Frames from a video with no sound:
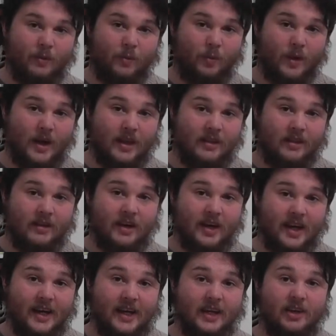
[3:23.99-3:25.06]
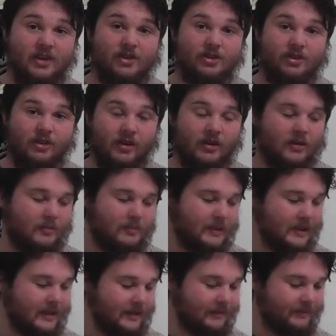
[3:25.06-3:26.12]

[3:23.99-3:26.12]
with a Sharpie.